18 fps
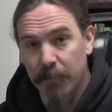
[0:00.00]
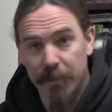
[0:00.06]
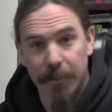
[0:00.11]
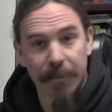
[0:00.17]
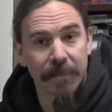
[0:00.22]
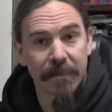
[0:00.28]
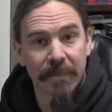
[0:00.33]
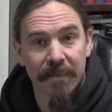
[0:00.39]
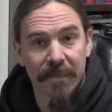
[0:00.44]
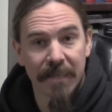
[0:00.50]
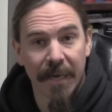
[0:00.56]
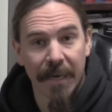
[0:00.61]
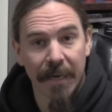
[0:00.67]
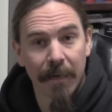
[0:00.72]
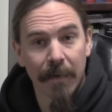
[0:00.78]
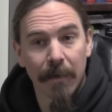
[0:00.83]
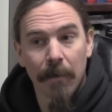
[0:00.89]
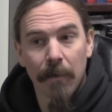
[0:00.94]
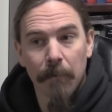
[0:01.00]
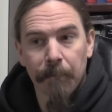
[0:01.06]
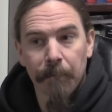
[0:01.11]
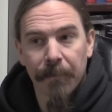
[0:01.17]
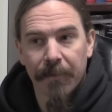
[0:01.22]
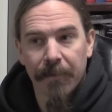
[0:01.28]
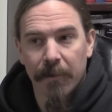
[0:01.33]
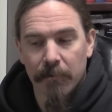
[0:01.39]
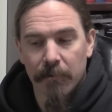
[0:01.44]
which is to say
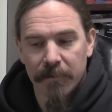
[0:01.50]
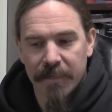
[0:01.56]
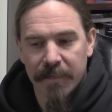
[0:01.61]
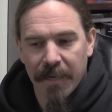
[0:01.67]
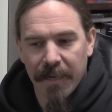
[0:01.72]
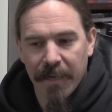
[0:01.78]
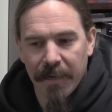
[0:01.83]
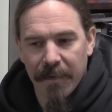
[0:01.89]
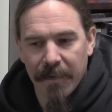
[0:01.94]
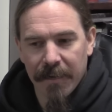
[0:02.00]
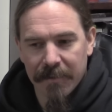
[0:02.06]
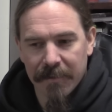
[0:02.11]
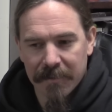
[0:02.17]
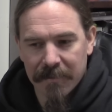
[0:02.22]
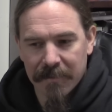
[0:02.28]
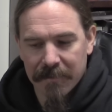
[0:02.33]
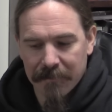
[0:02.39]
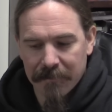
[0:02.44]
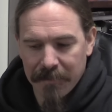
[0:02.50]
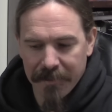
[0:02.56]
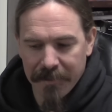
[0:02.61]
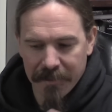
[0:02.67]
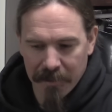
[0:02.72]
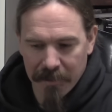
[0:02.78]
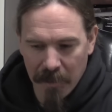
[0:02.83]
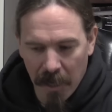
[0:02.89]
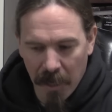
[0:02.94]
it's
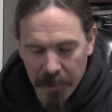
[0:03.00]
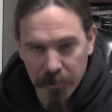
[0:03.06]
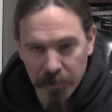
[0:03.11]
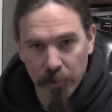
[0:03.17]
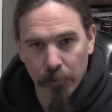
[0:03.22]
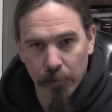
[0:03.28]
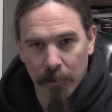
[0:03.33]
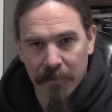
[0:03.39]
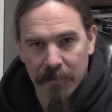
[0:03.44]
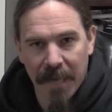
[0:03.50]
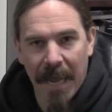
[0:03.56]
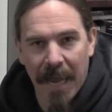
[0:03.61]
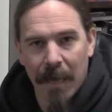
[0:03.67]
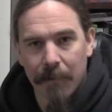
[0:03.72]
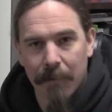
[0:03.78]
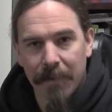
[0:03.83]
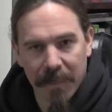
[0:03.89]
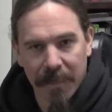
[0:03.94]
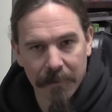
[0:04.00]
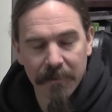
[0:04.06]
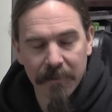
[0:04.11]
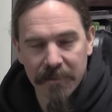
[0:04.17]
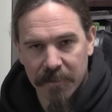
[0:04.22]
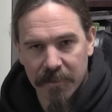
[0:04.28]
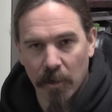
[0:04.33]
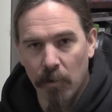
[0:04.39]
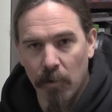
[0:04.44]
a contoured cam in the
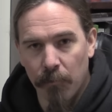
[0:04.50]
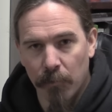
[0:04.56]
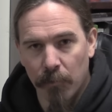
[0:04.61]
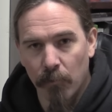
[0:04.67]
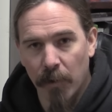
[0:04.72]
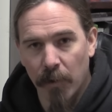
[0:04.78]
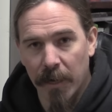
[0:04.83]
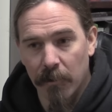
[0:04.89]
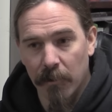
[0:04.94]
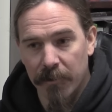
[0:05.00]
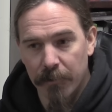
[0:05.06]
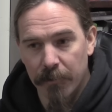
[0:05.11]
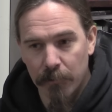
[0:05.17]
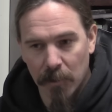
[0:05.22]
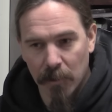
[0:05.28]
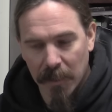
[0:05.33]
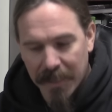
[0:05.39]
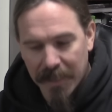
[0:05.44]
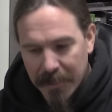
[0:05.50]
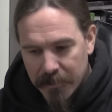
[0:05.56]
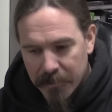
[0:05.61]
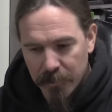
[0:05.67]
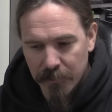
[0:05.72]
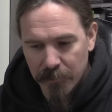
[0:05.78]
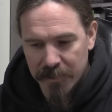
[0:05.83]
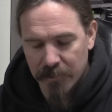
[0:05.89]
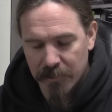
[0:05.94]
scope where you click it
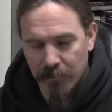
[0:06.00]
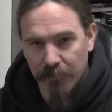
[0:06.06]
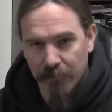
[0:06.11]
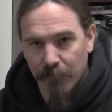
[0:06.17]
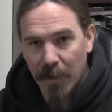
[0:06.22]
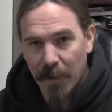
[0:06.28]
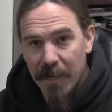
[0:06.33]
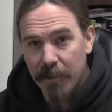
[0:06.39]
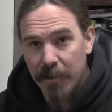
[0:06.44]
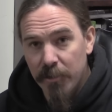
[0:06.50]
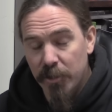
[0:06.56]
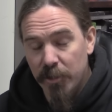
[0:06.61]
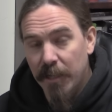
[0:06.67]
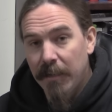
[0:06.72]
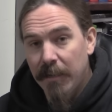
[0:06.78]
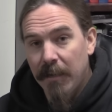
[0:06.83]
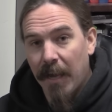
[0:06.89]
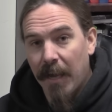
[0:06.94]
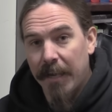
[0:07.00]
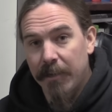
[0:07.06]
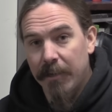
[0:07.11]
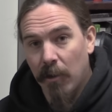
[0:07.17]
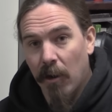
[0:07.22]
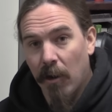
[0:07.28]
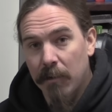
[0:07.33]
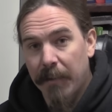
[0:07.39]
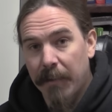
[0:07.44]
to a certain range and it
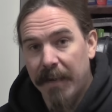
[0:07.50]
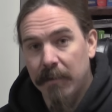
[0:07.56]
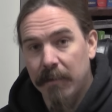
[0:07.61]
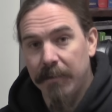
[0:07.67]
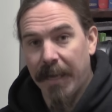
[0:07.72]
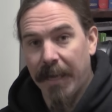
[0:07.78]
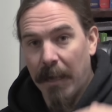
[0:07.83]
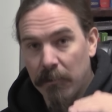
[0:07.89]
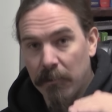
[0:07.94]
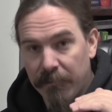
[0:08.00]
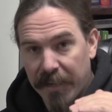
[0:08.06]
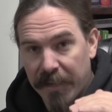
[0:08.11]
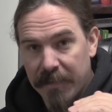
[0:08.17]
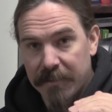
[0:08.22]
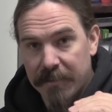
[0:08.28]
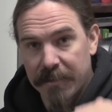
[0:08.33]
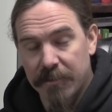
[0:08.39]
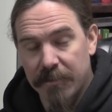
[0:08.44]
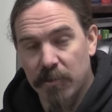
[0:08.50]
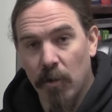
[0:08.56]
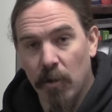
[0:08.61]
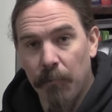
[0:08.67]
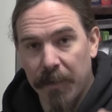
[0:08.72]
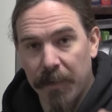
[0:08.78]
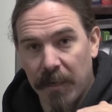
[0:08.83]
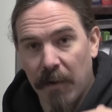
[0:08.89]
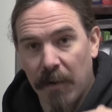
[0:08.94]
automatically elevates the
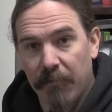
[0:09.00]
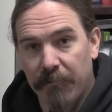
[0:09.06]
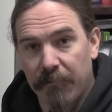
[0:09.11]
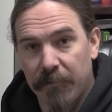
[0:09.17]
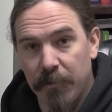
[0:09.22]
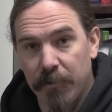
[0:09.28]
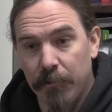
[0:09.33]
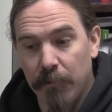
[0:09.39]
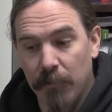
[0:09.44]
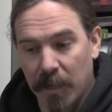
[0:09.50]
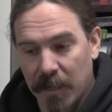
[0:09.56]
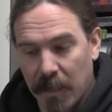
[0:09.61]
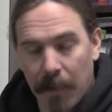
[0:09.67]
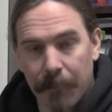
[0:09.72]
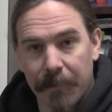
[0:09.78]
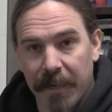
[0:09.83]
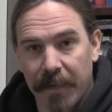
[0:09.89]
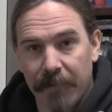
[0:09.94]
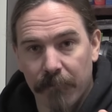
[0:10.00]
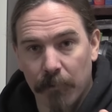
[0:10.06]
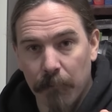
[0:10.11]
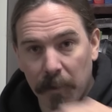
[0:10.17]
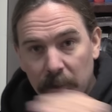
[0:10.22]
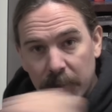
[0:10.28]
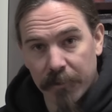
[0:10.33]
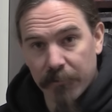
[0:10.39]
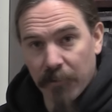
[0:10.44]
scope enough to accommodate for
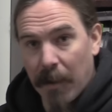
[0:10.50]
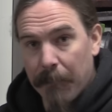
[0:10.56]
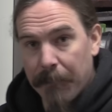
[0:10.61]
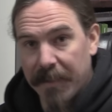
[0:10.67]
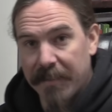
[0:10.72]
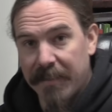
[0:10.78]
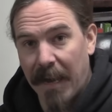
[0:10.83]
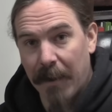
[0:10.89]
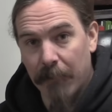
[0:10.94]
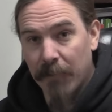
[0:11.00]
bullet drop at that